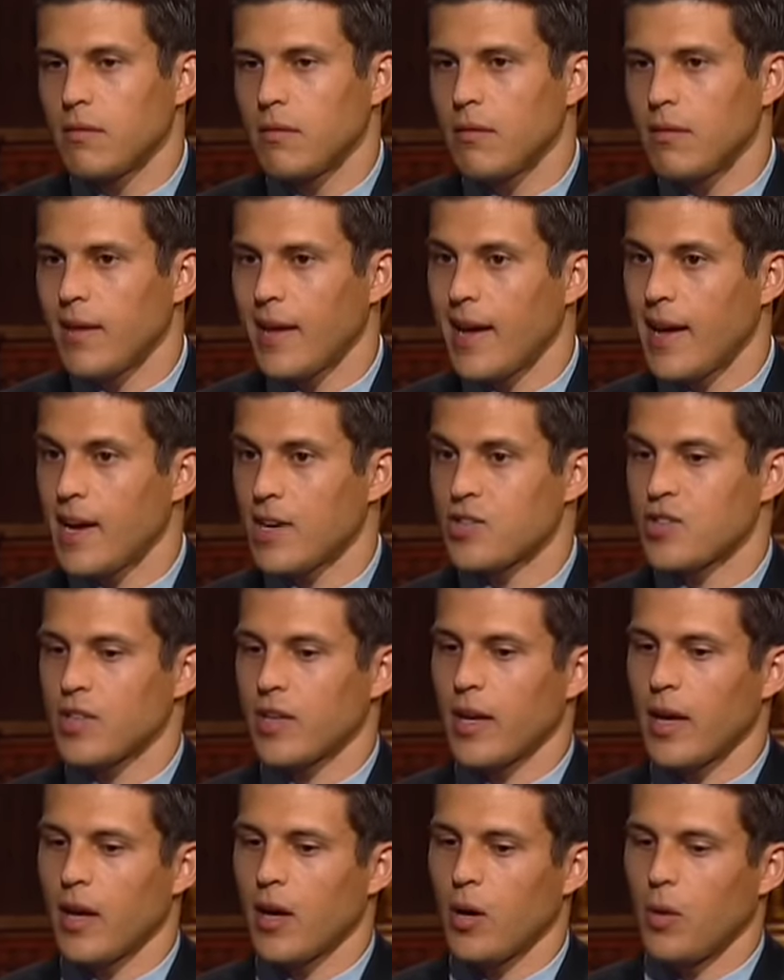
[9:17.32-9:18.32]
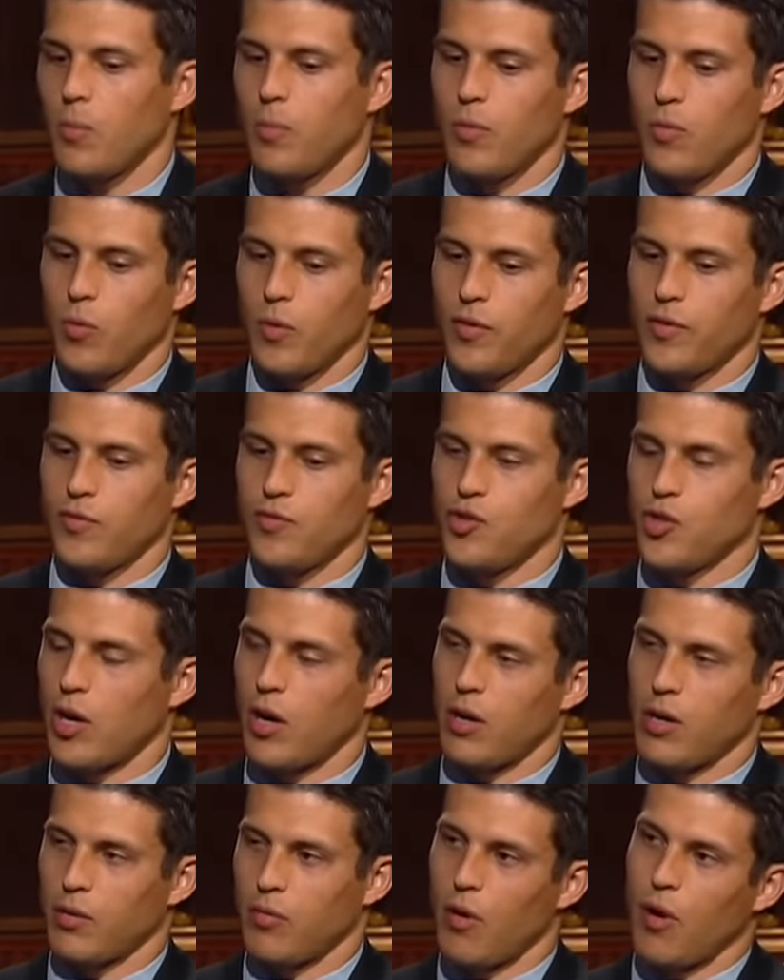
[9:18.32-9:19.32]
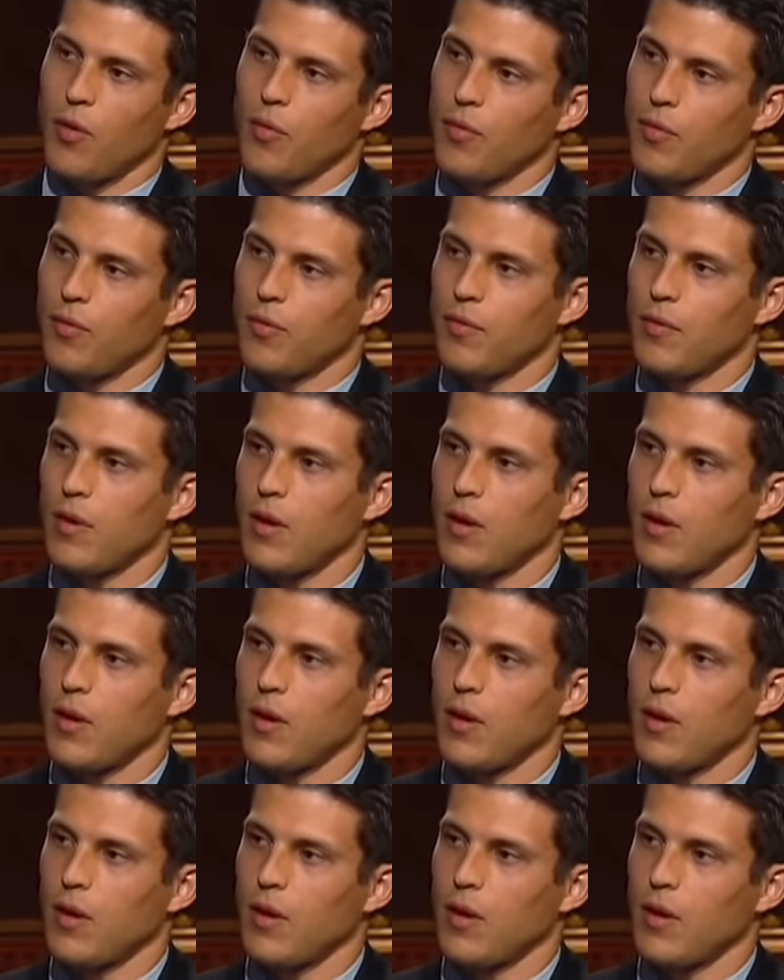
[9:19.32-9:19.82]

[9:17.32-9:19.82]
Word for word: they actually help with jaw growth.